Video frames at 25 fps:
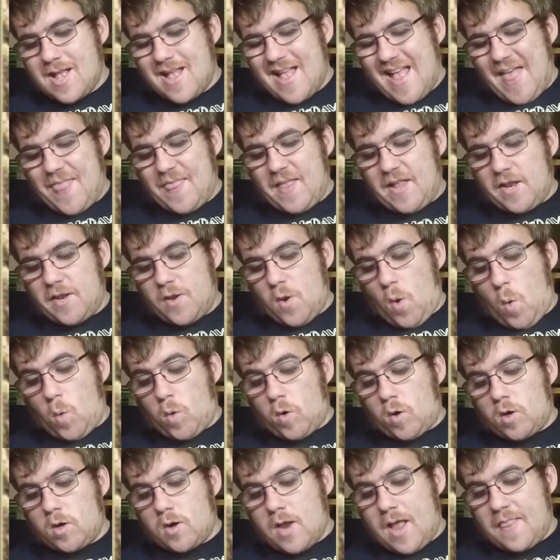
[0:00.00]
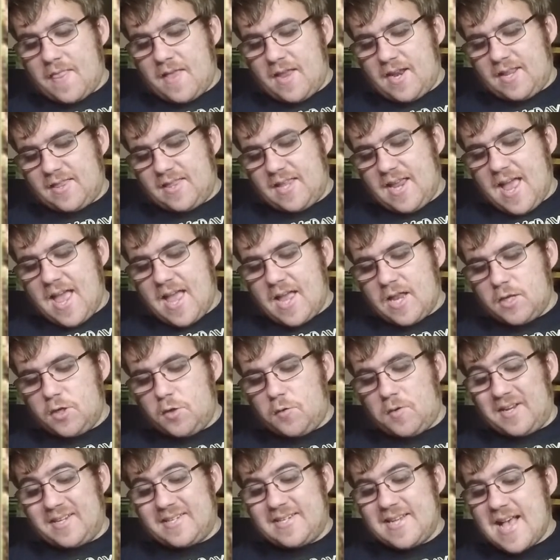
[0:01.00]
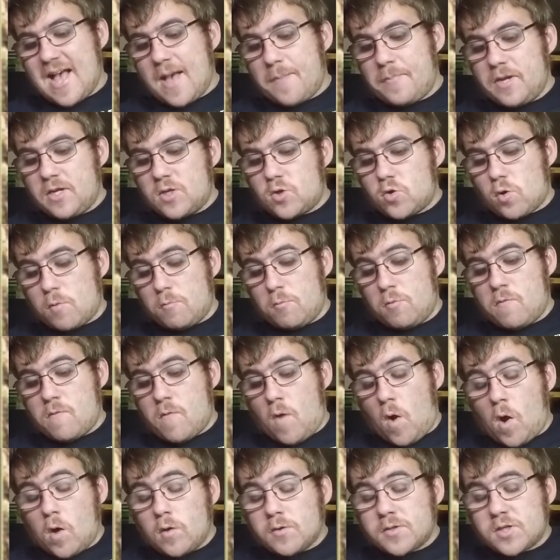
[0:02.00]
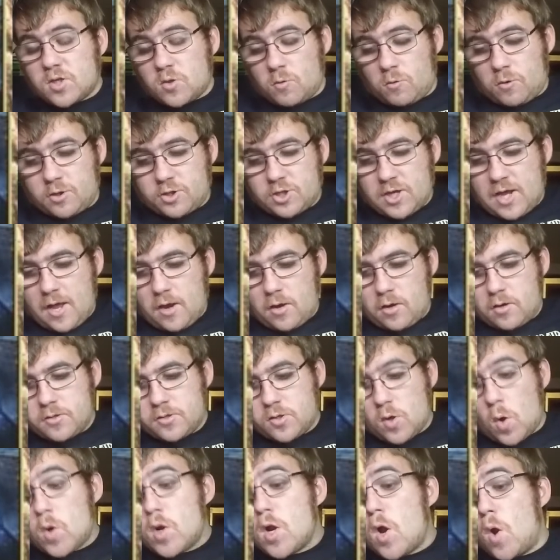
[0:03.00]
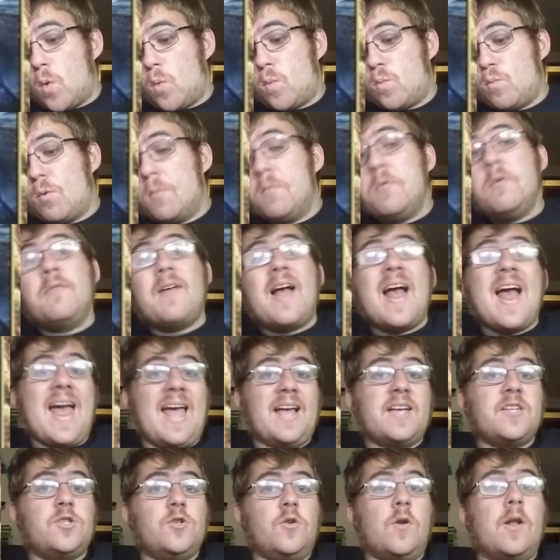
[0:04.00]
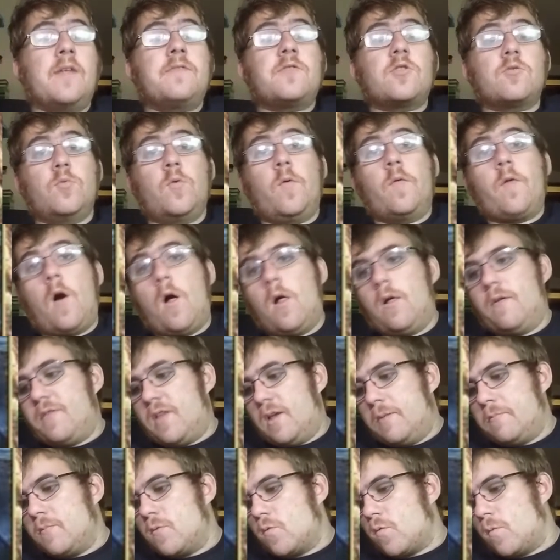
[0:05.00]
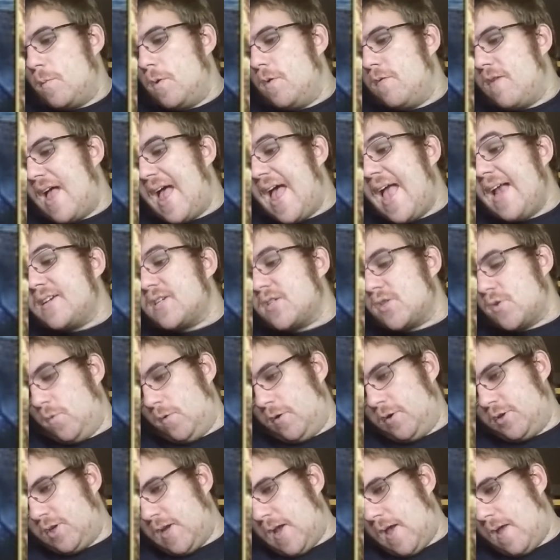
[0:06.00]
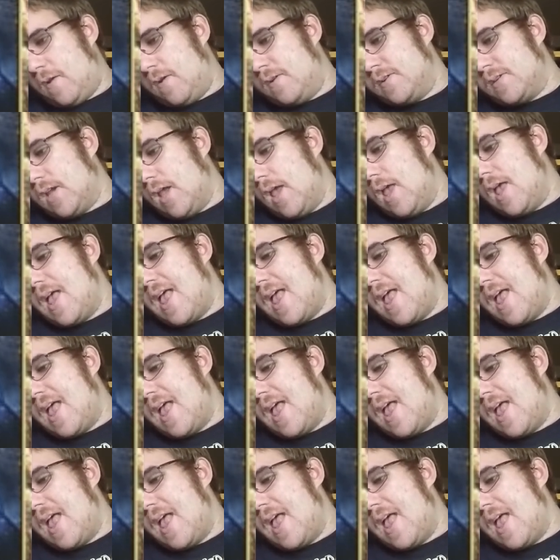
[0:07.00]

And then at the end, you can tap it to remove all storage counters, or no, remove X. You don't have to remove all of them. Remove X storage counters.